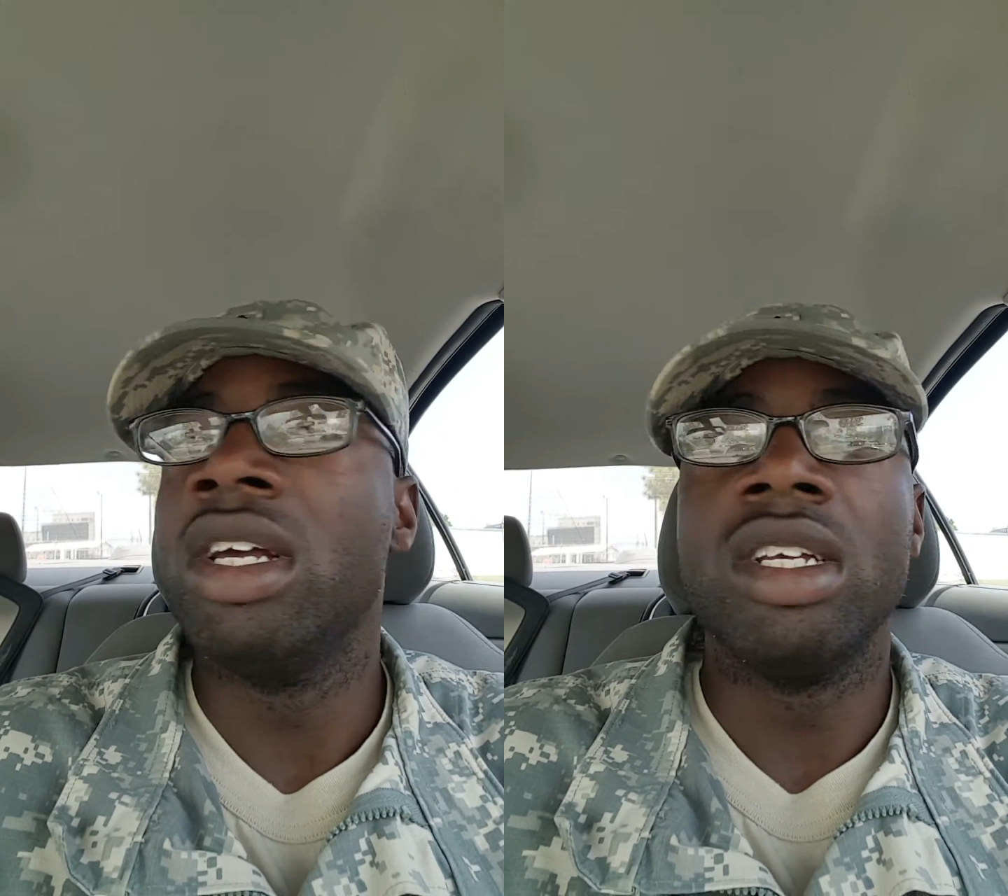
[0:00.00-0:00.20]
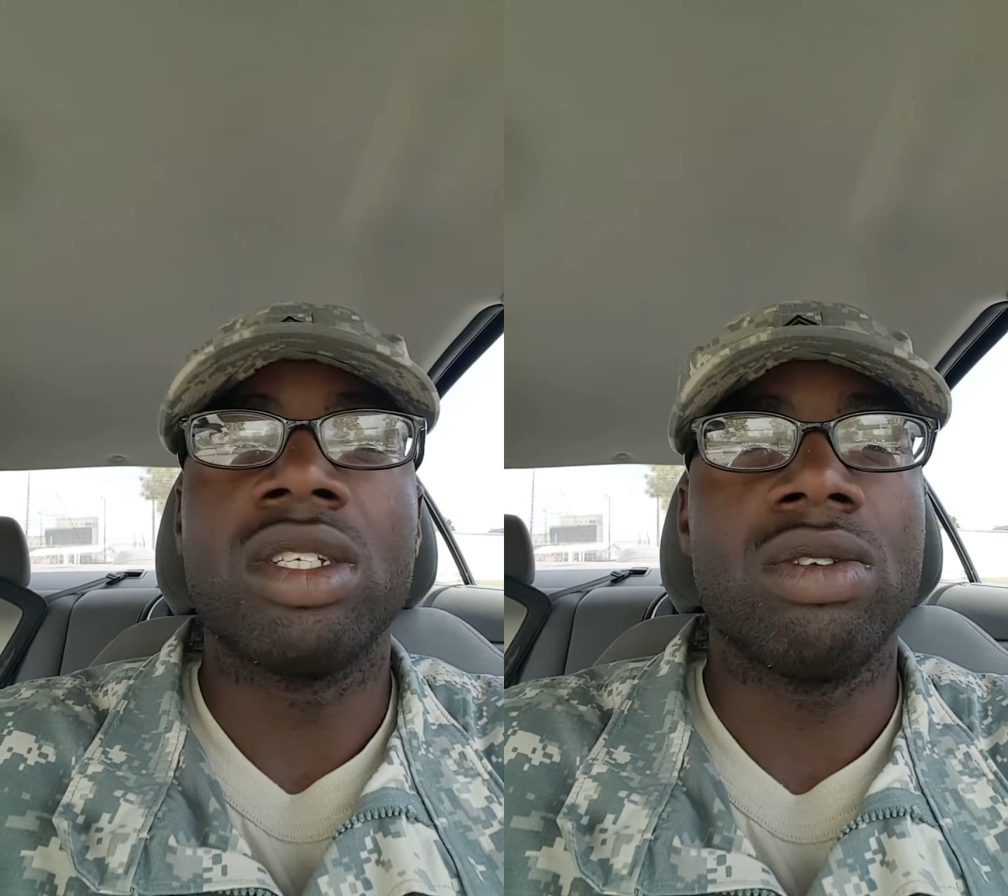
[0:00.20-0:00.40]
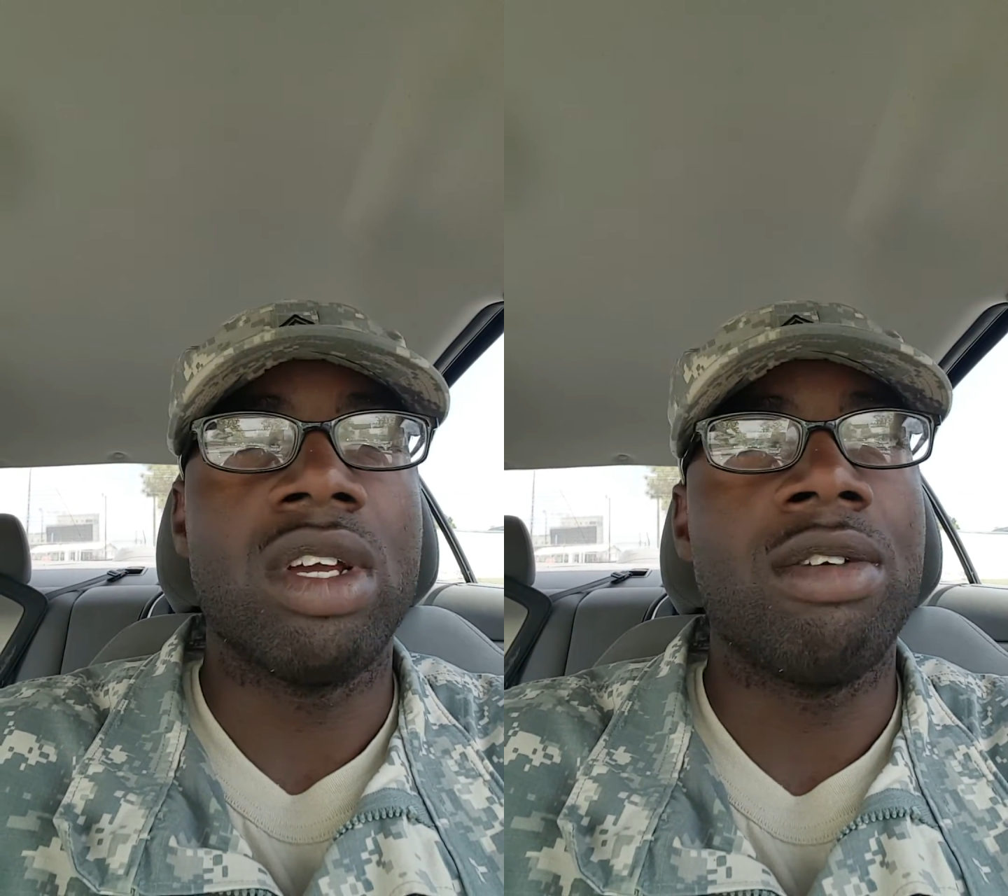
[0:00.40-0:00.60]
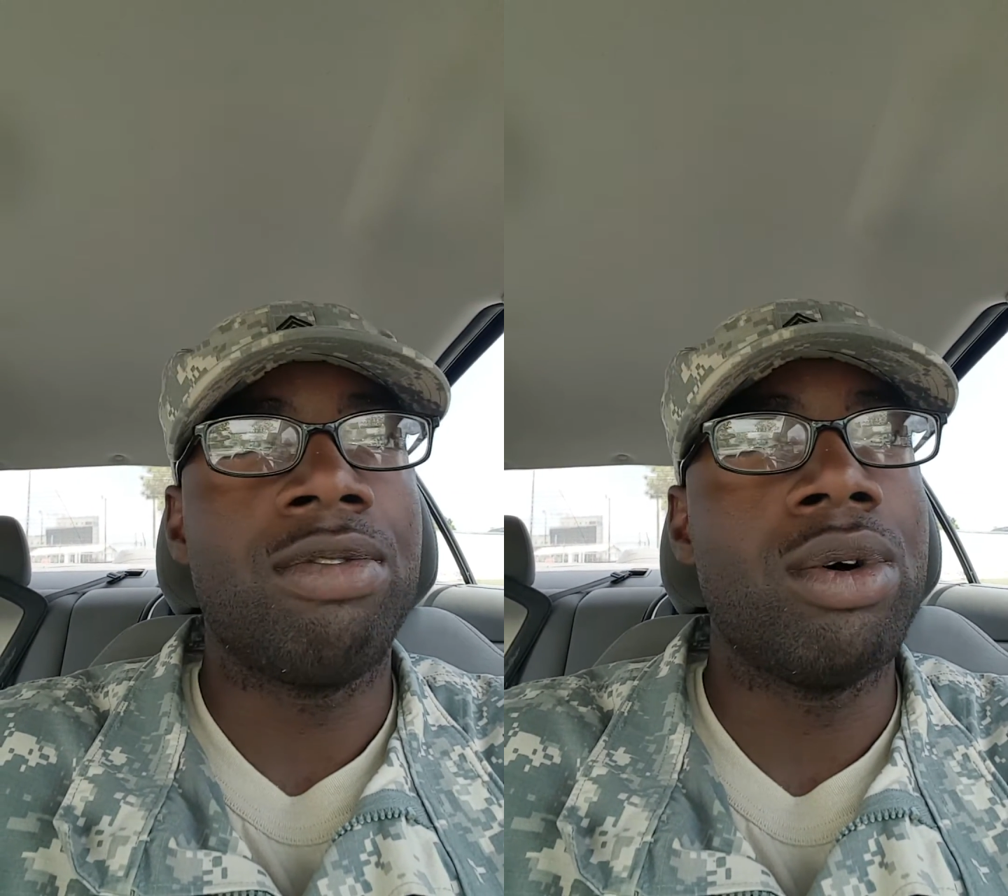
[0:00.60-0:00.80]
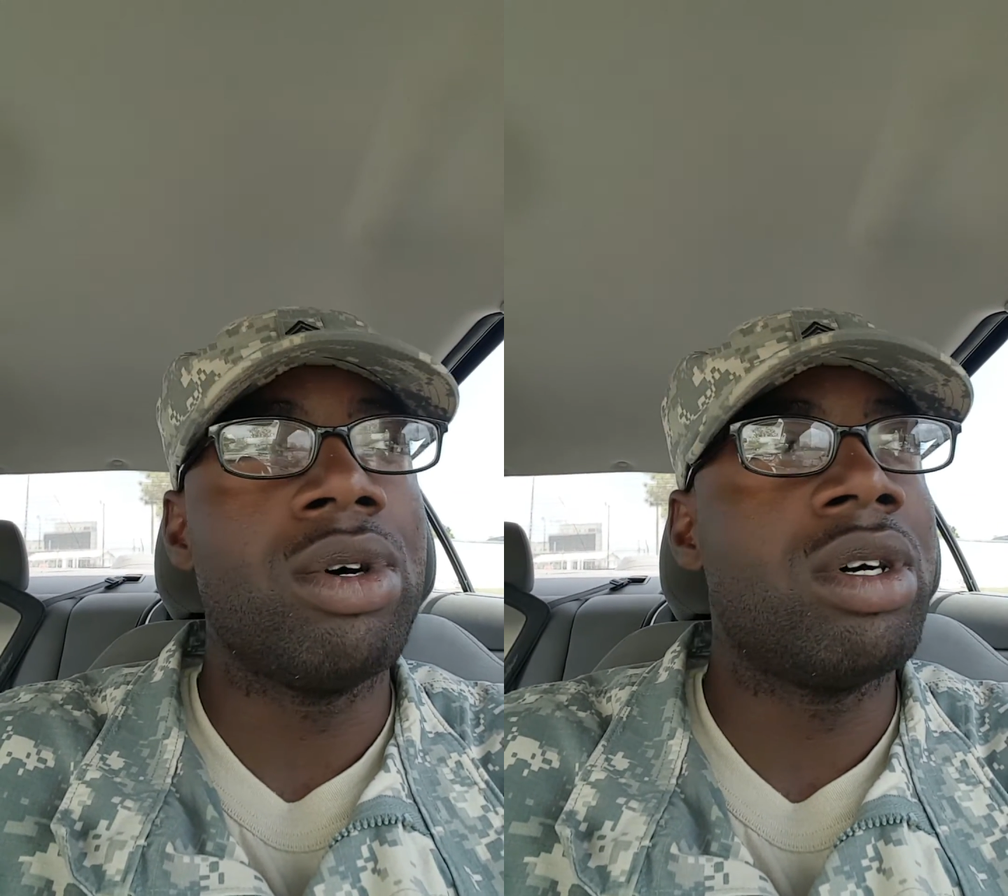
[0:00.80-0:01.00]
so
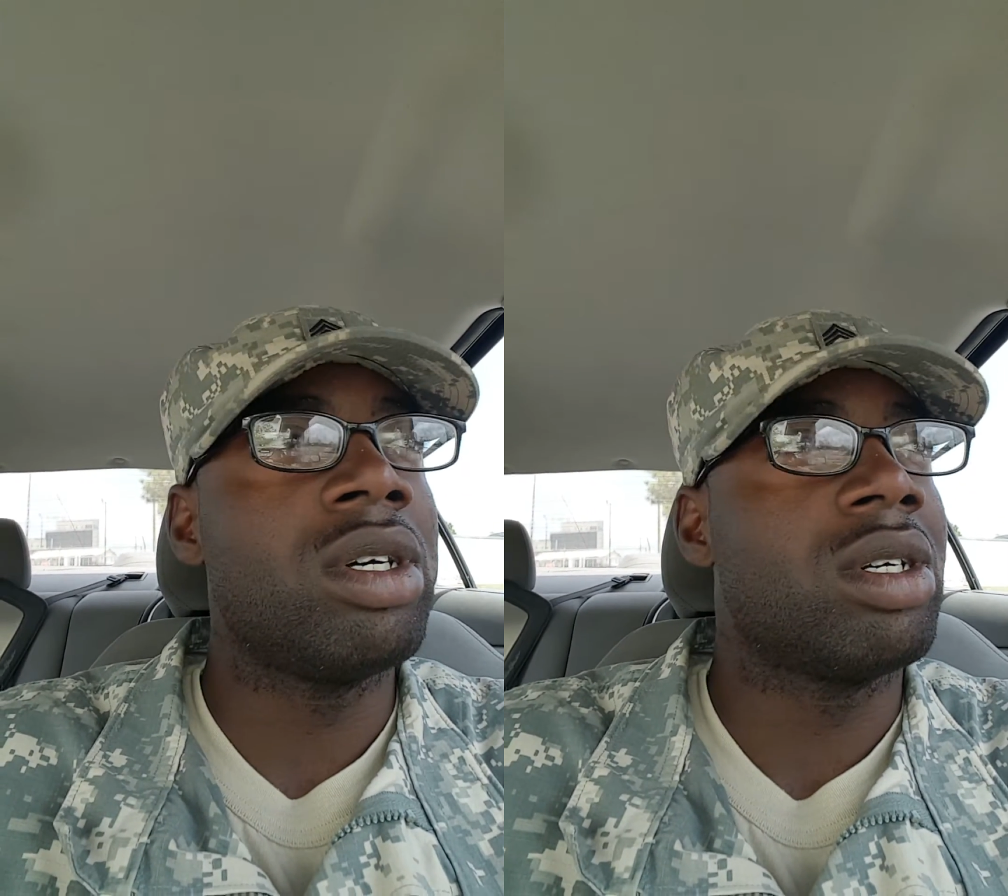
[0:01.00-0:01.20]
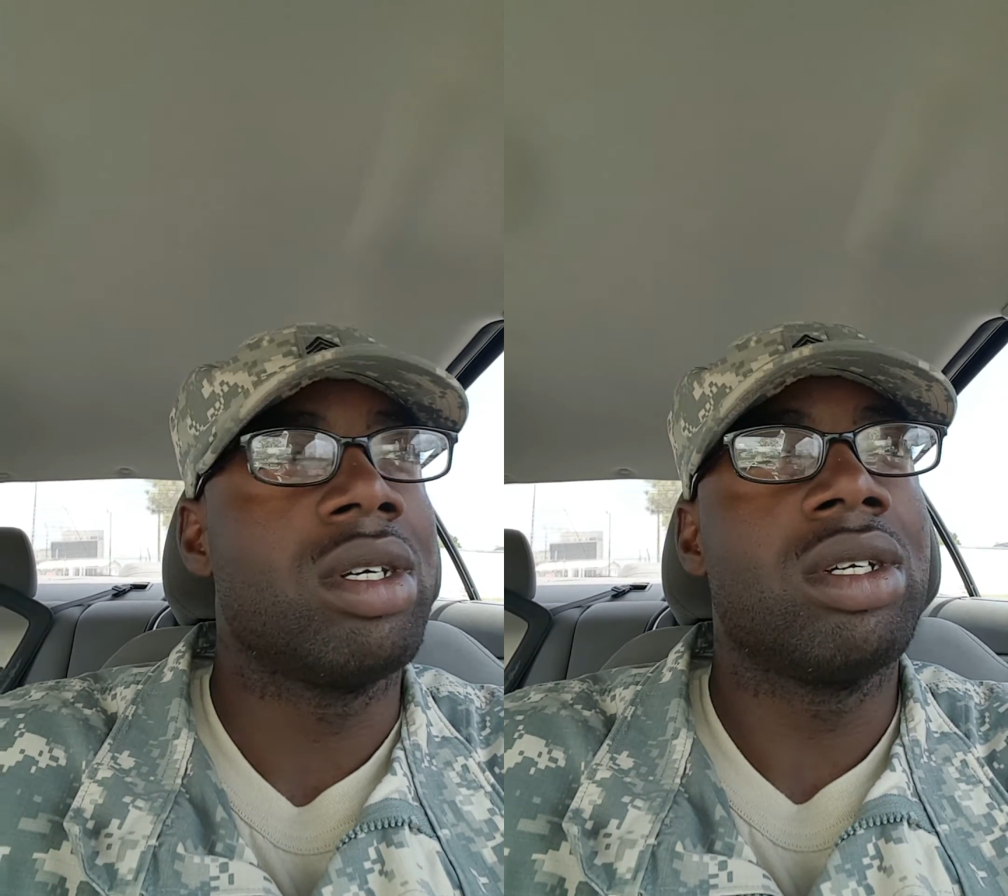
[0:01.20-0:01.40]
therefore,